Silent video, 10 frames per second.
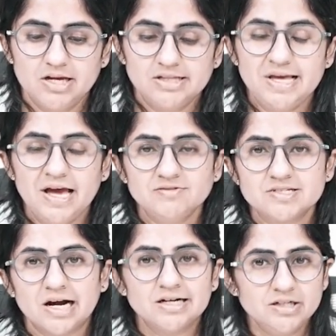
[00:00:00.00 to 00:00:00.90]
They have
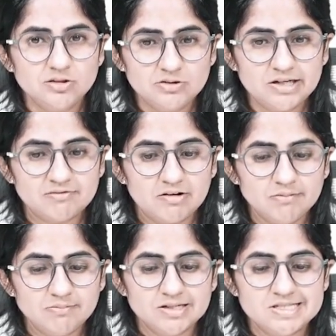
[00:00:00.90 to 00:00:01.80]
started to
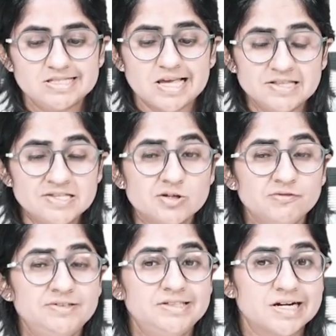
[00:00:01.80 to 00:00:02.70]
develop a sense
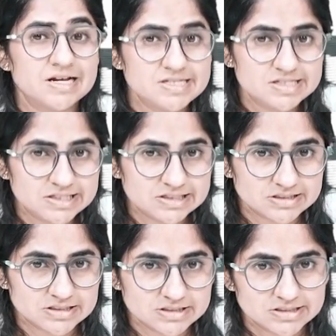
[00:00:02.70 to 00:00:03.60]
of trust
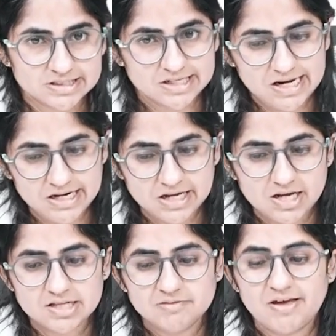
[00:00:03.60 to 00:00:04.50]
here, right?
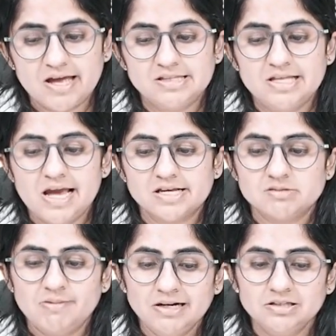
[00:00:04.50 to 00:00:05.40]
Where they
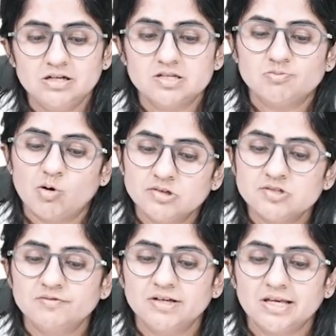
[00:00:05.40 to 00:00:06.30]
expect the response of the